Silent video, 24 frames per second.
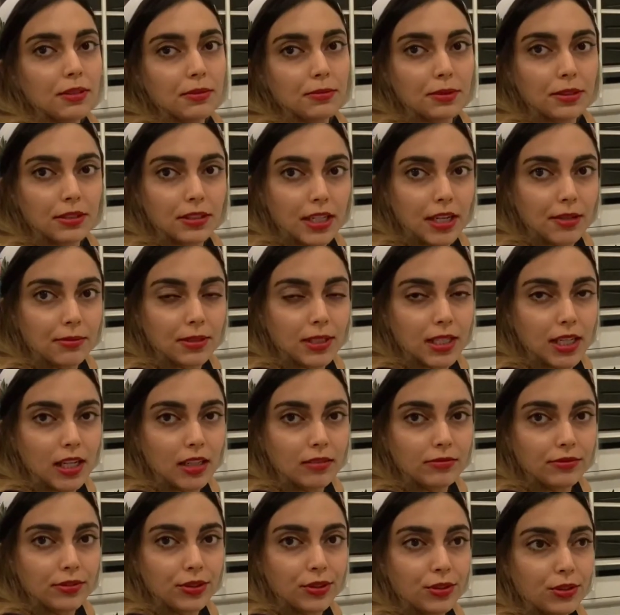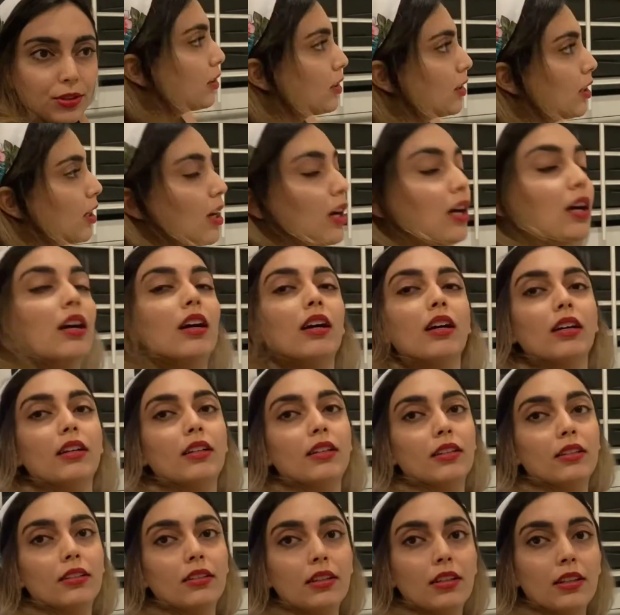programming helpful?
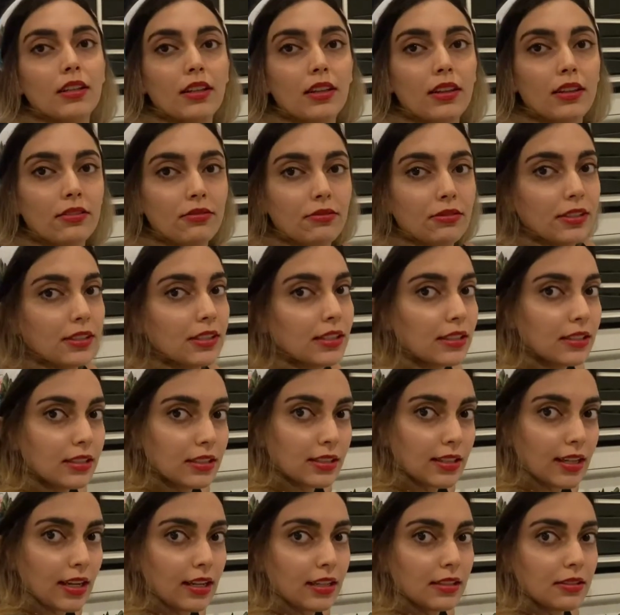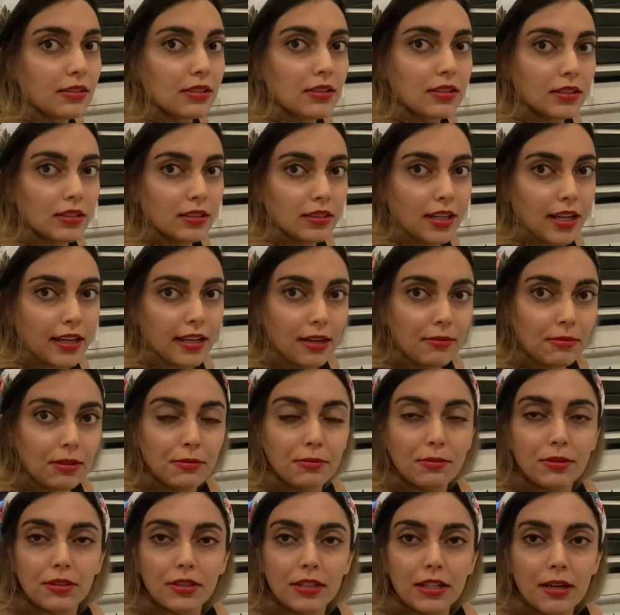The reason is that dynamic
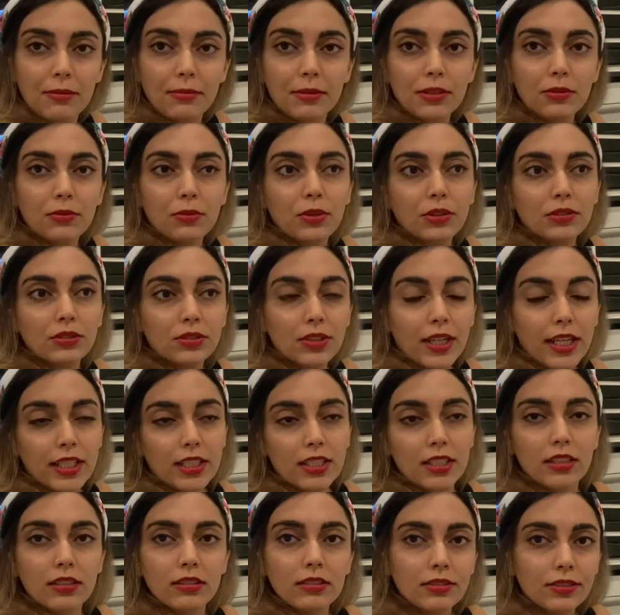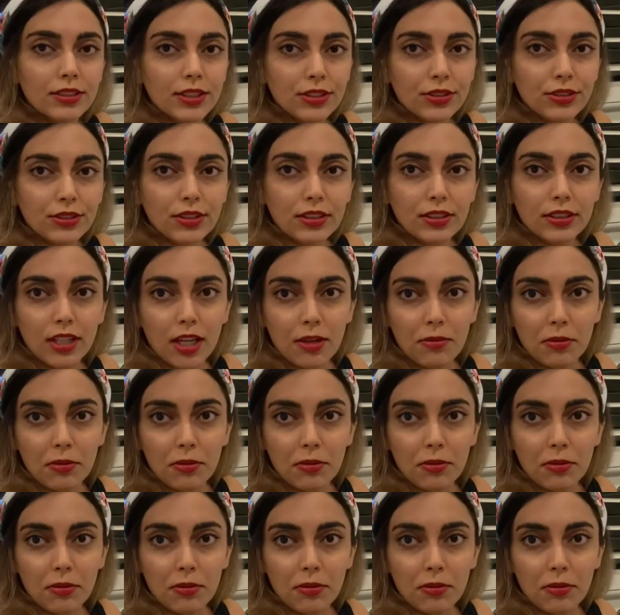programming will drastically reduce the time